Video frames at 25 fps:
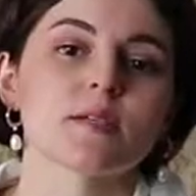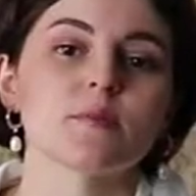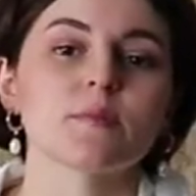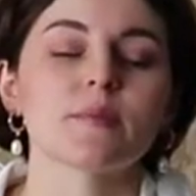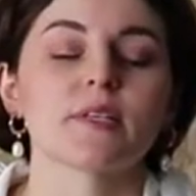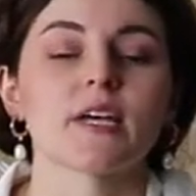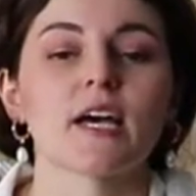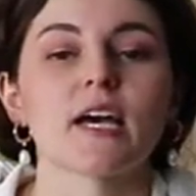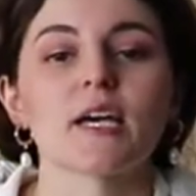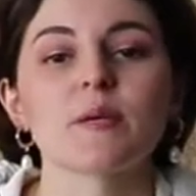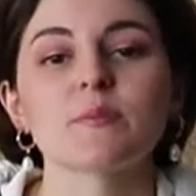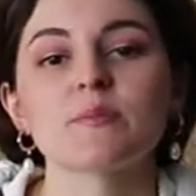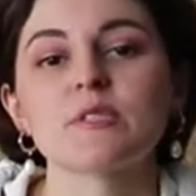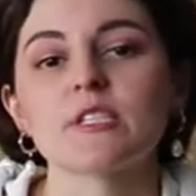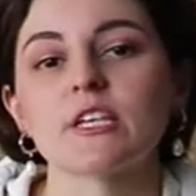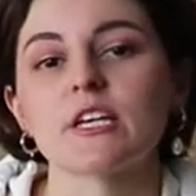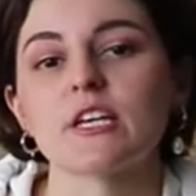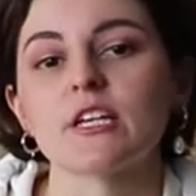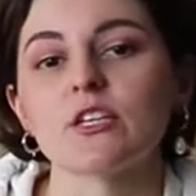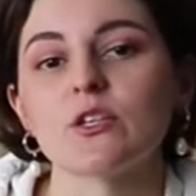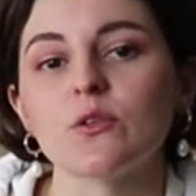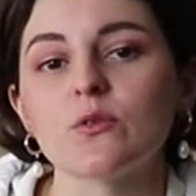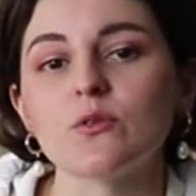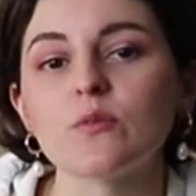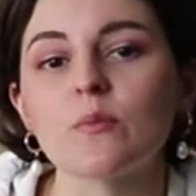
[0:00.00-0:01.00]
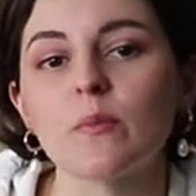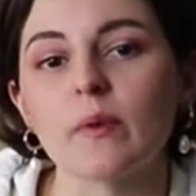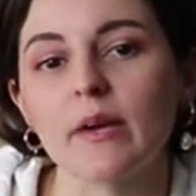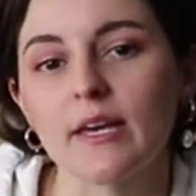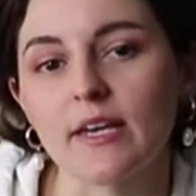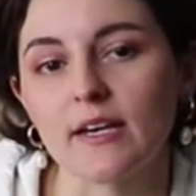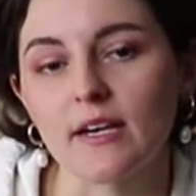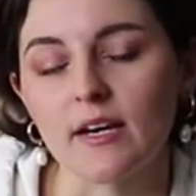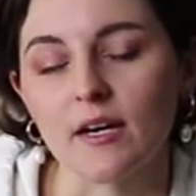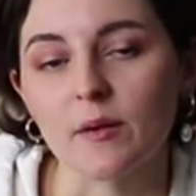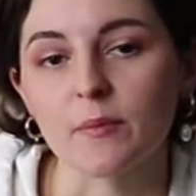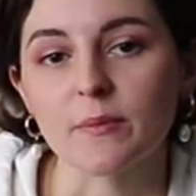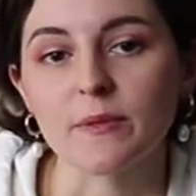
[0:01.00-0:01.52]
Sometimes a
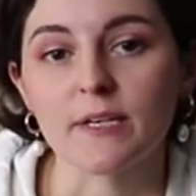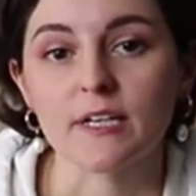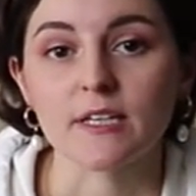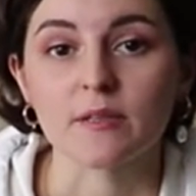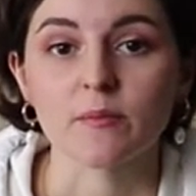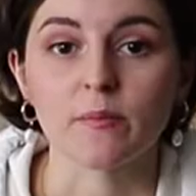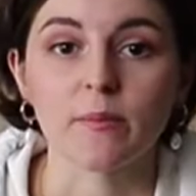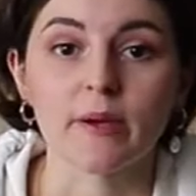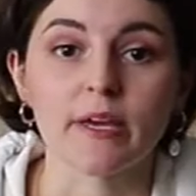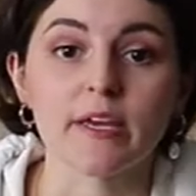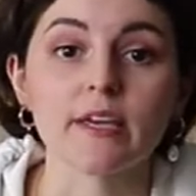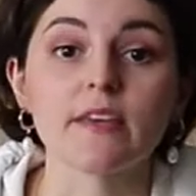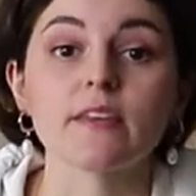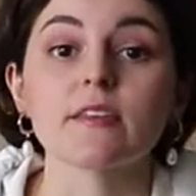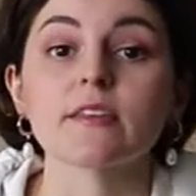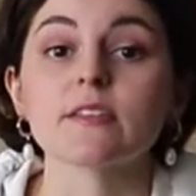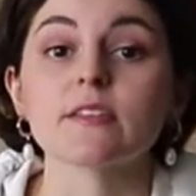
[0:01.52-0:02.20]
nude makeup can